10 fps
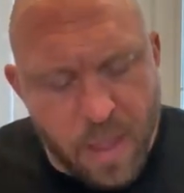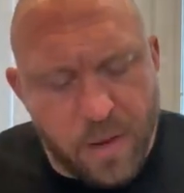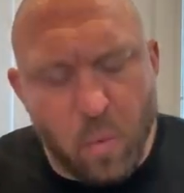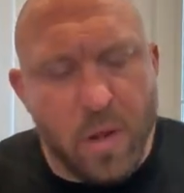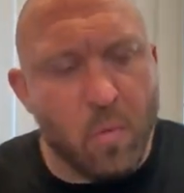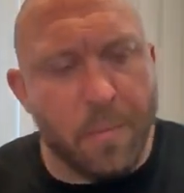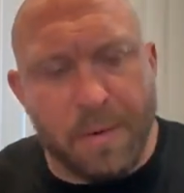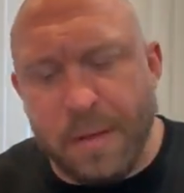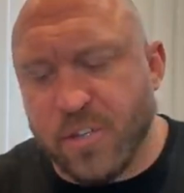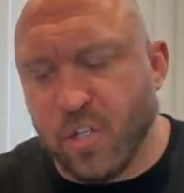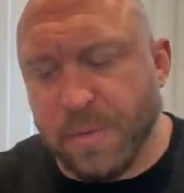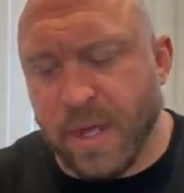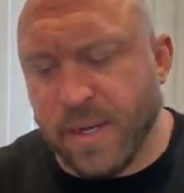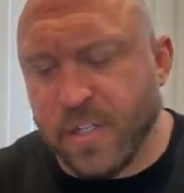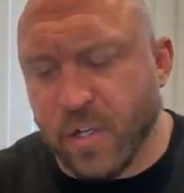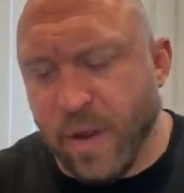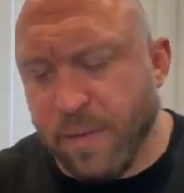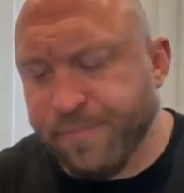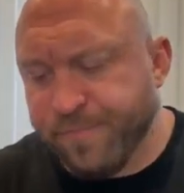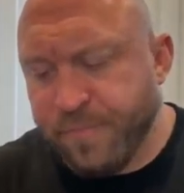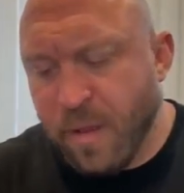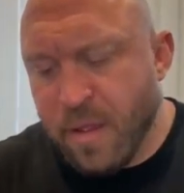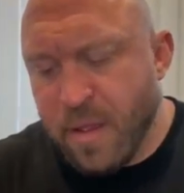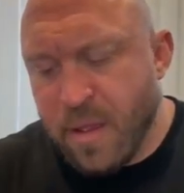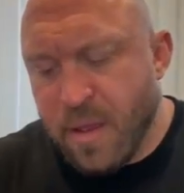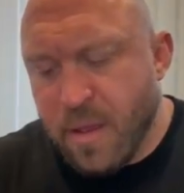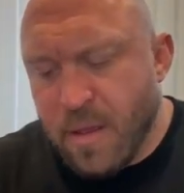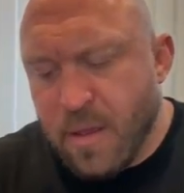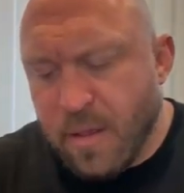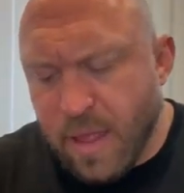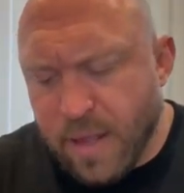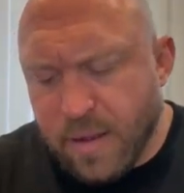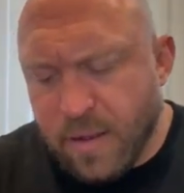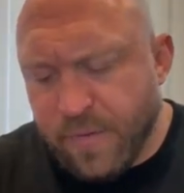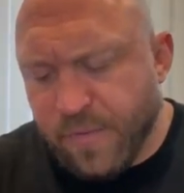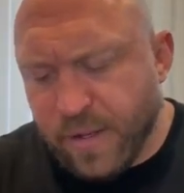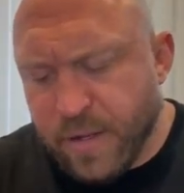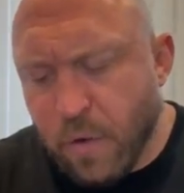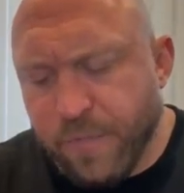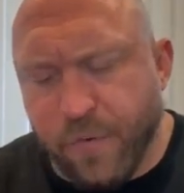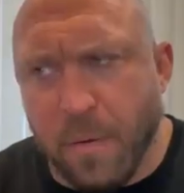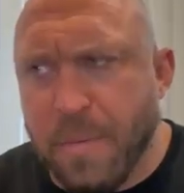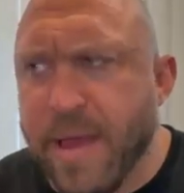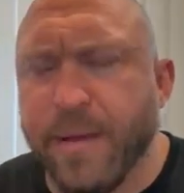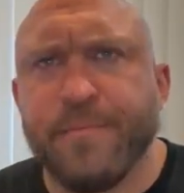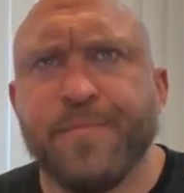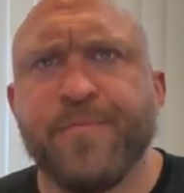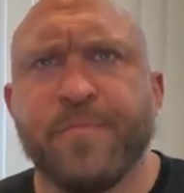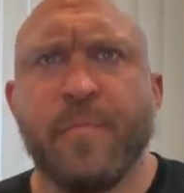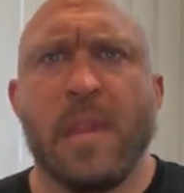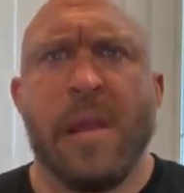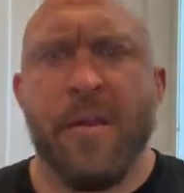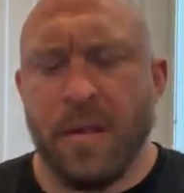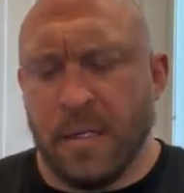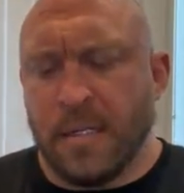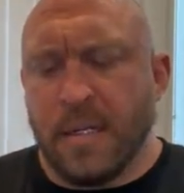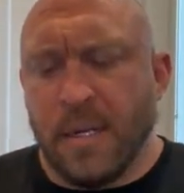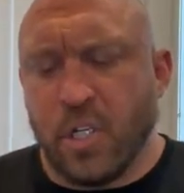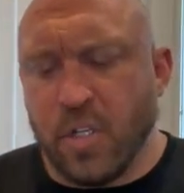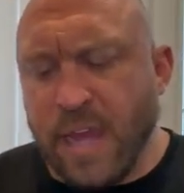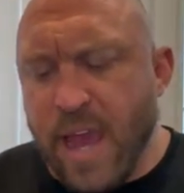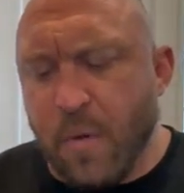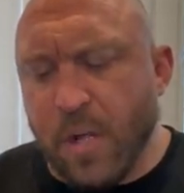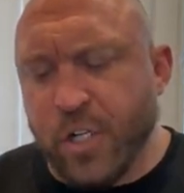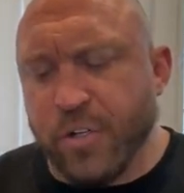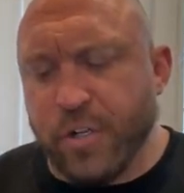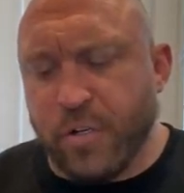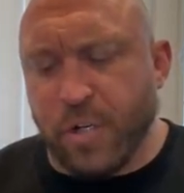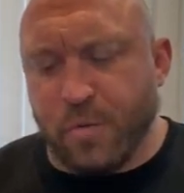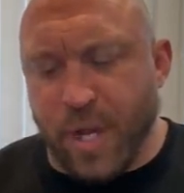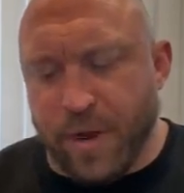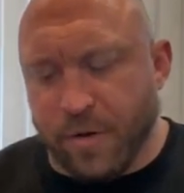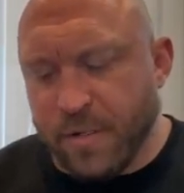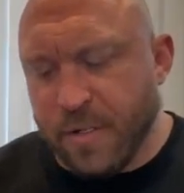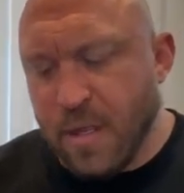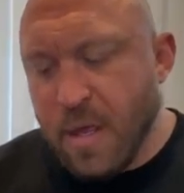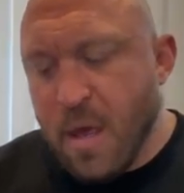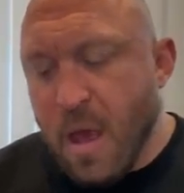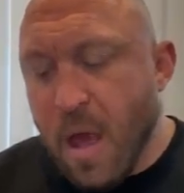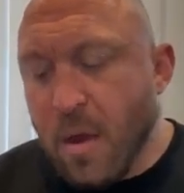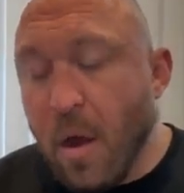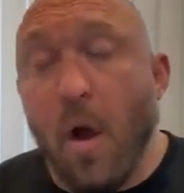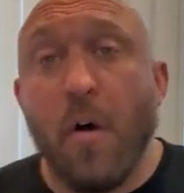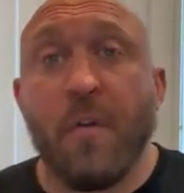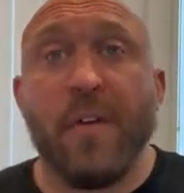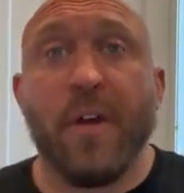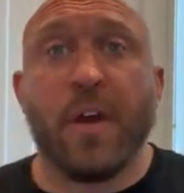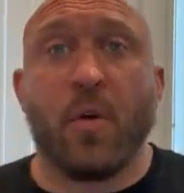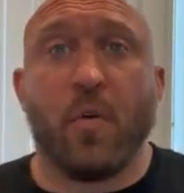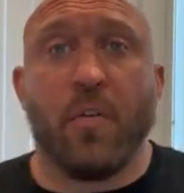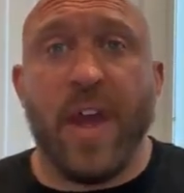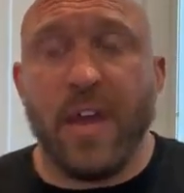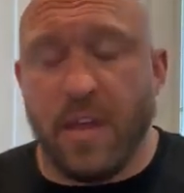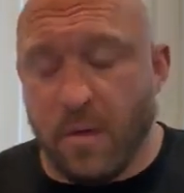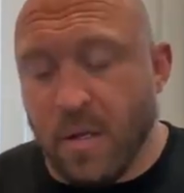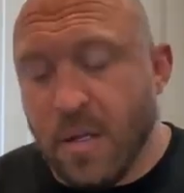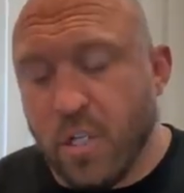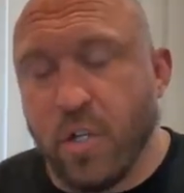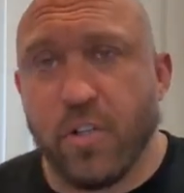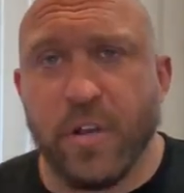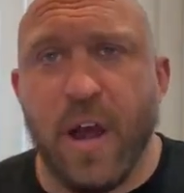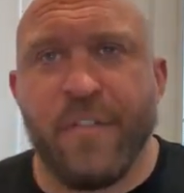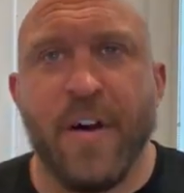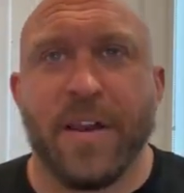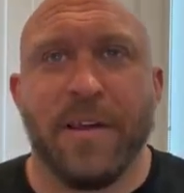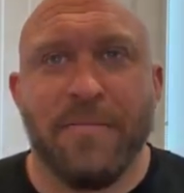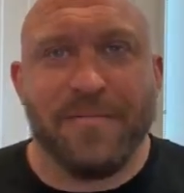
I had one woman message me on Instagram that I've like known for a bit. And she goes, hey, I watch your YouTube channel. I go, oh, very cool, thank you. She goes, you're not funny.